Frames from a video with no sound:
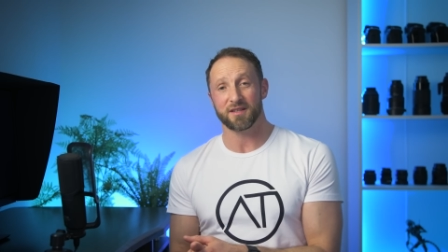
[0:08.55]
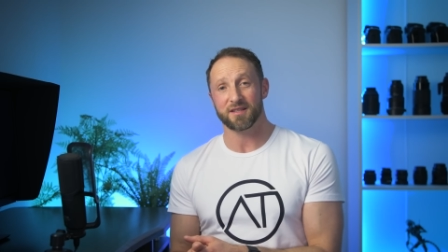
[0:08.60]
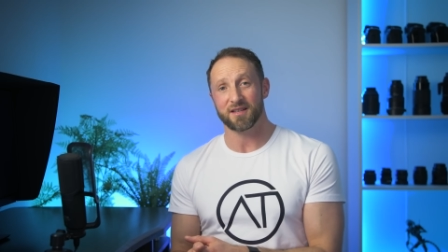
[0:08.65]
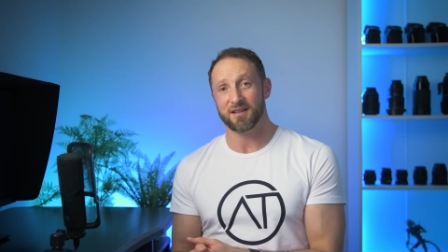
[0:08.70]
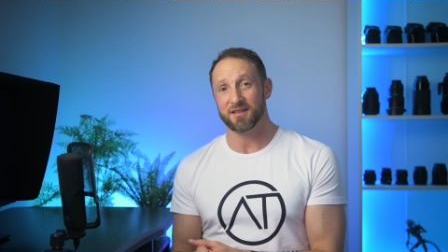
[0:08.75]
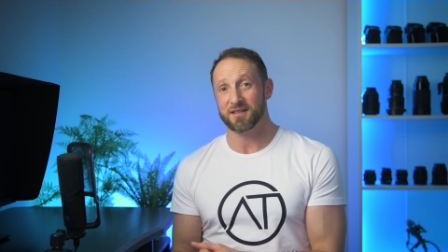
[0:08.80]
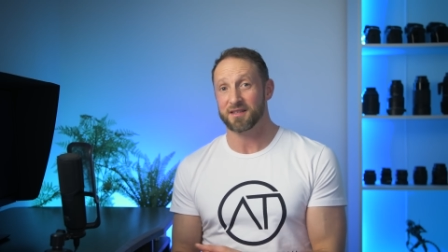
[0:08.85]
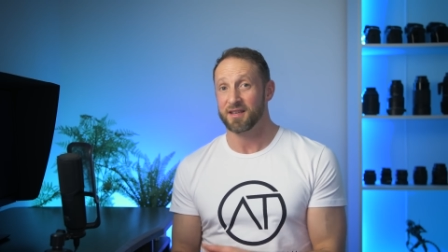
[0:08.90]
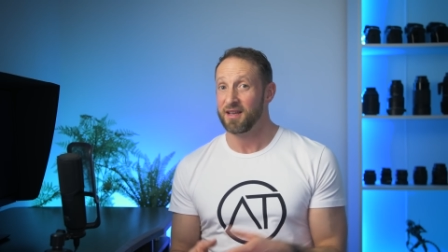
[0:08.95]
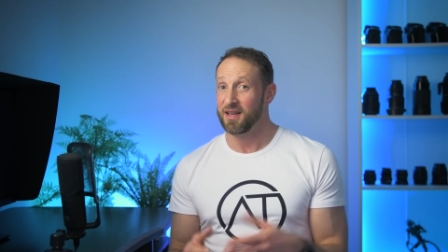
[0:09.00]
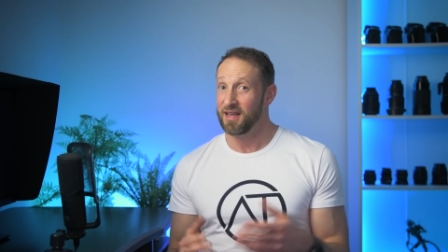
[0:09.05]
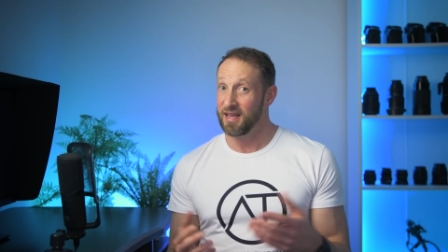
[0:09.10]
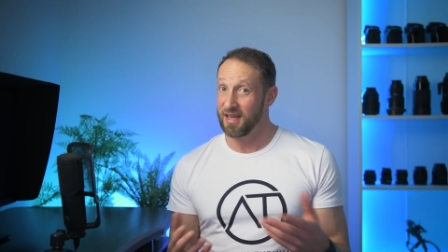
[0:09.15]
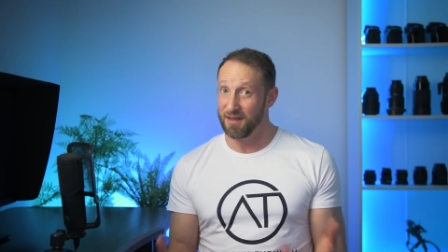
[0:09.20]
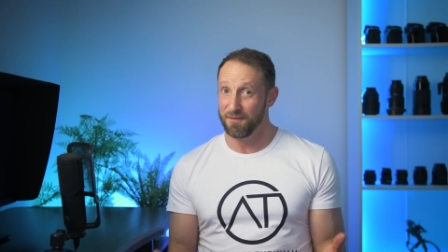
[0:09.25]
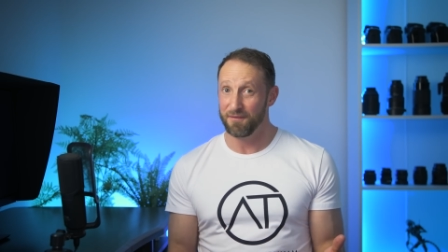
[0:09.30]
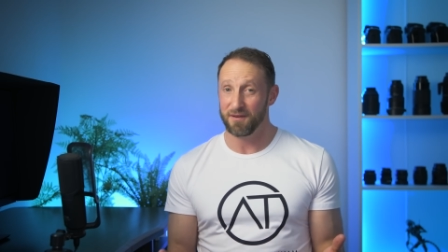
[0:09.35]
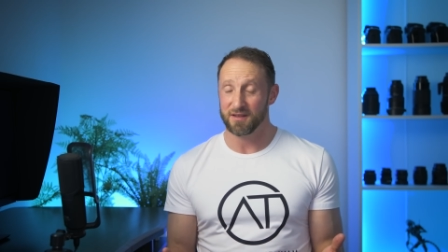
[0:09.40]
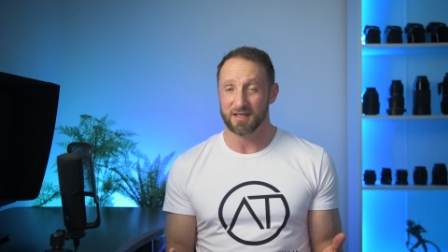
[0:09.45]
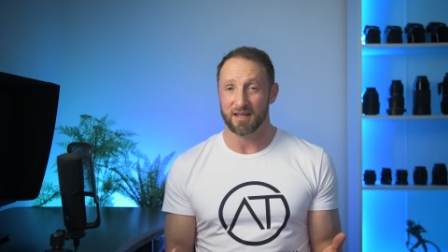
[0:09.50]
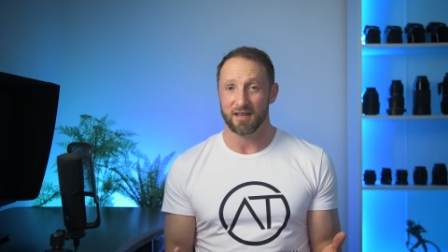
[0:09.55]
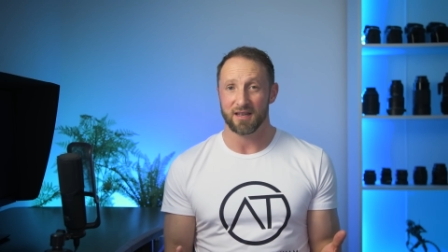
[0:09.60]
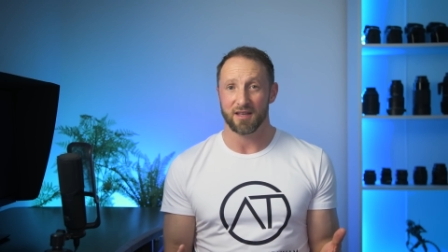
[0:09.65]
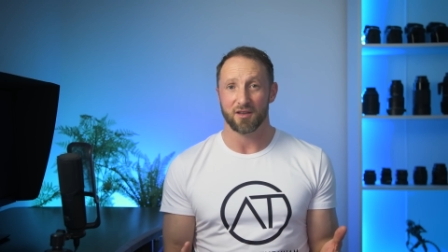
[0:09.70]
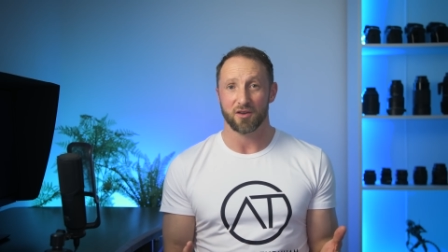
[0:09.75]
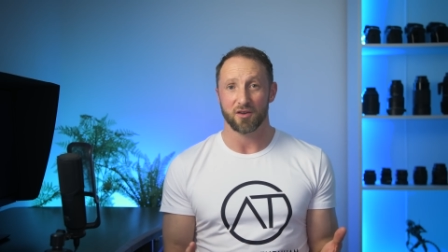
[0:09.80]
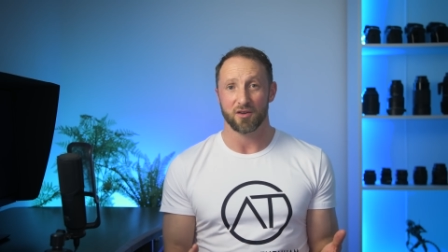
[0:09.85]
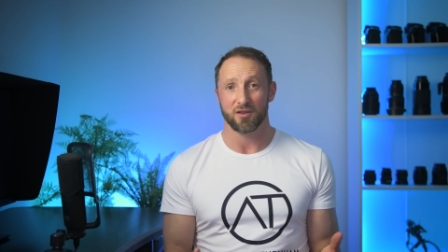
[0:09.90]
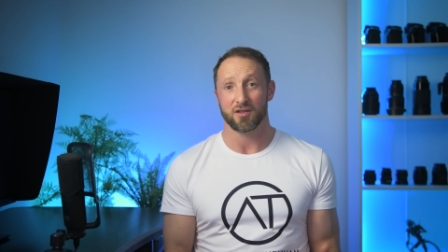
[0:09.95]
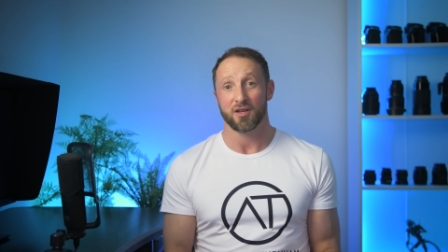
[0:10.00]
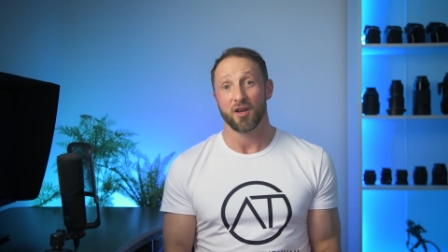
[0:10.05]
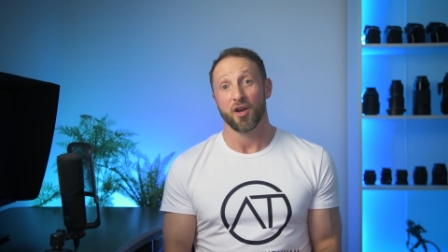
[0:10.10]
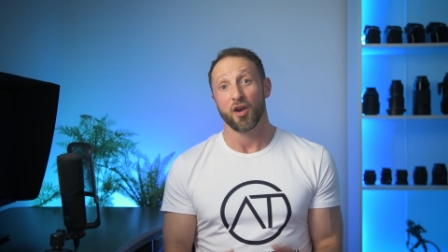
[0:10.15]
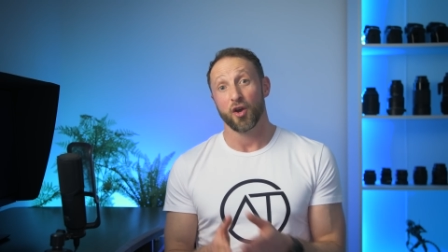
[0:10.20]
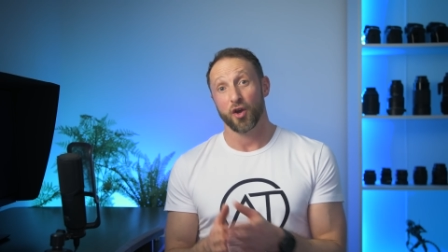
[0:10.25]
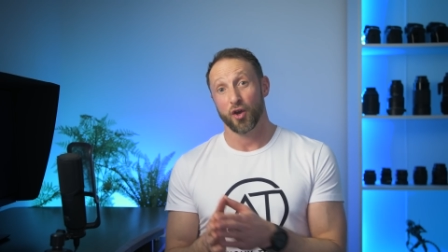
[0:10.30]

it does, if it's any good,